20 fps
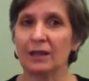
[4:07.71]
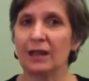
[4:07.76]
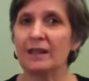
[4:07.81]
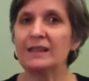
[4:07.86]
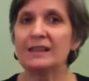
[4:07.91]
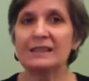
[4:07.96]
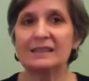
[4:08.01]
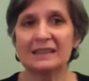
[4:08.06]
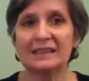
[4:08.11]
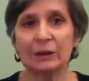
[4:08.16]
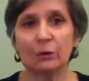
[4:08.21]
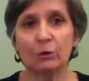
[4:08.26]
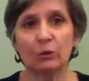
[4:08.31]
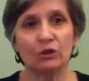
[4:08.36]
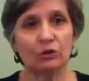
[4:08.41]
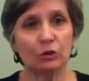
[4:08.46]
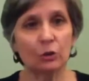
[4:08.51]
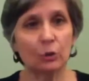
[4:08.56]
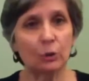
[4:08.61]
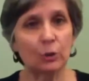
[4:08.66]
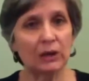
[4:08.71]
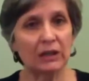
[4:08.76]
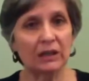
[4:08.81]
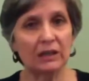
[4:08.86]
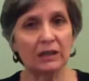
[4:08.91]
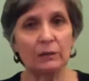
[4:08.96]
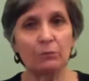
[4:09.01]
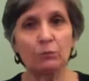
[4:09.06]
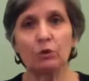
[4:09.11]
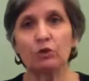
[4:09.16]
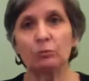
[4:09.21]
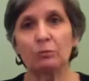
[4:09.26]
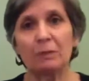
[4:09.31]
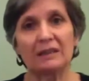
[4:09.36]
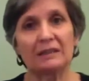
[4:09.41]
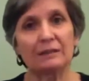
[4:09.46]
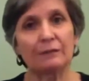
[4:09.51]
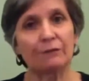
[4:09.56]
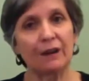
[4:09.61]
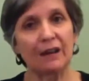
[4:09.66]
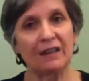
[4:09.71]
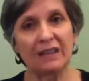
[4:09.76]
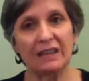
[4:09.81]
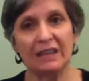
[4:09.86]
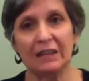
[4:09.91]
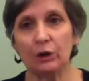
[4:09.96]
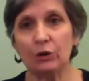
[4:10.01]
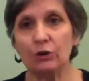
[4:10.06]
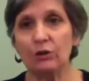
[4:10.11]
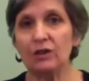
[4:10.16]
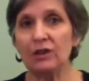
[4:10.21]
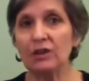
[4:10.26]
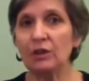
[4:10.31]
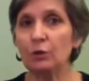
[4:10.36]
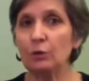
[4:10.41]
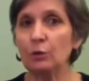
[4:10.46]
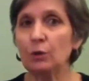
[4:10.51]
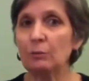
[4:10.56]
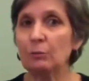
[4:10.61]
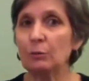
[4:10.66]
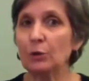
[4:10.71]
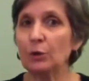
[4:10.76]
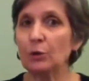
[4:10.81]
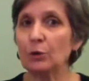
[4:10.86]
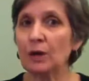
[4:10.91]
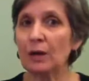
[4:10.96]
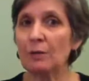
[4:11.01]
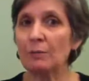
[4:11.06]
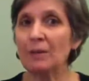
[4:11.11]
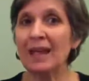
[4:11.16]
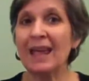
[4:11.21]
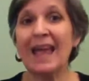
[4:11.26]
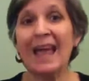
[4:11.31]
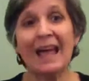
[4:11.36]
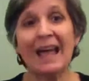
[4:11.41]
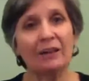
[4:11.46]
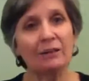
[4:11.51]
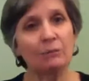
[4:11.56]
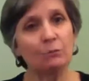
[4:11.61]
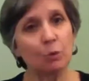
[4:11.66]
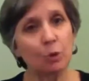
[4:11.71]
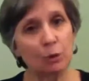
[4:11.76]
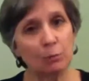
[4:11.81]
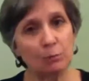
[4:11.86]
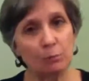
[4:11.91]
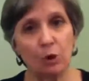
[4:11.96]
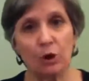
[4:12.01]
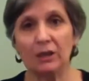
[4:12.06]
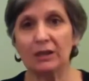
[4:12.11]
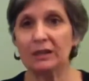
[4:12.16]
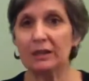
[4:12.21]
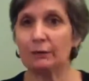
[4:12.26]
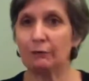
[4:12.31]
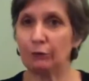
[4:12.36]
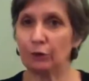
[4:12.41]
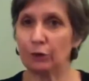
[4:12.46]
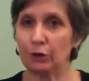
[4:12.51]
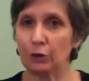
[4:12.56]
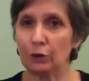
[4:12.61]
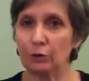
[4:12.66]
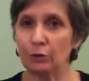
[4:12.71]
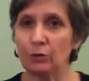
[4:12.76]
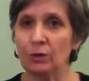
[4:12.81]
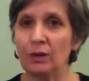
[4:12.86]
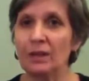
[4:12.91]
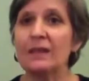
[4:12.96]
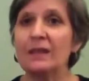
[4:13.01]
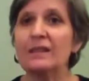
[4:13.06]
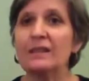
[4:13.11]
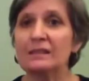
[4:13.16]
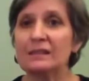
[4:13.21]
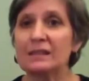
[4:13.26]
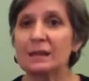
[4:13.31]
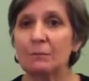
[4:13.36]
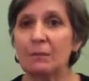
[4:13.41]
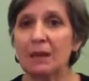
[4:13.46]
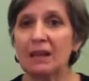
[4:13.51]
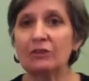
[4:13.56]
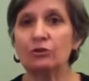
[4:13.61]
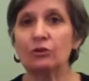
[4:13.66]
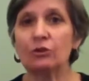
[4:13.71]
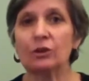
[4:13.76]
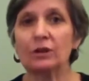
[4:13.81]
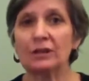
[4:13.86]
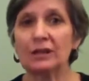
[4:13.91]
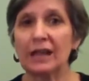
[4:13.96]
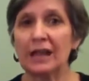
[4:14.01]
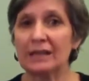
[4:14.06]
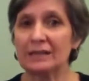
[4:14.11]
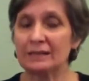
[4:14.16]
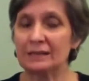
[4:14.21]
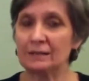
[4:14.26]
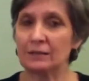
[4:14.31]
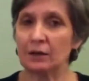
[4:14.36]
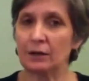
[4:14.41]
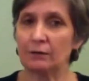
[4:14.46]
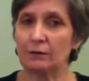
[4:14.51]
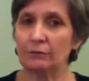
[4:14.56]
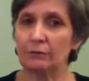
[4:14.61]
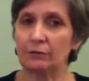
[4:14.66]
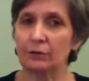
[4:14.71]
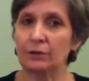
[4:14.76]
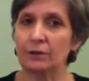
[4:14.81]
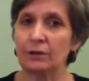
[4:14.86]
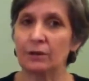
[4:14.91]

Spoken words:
The sequence curriculum will specify the year in the degree program, and more importantly for you, the semester a class is offered.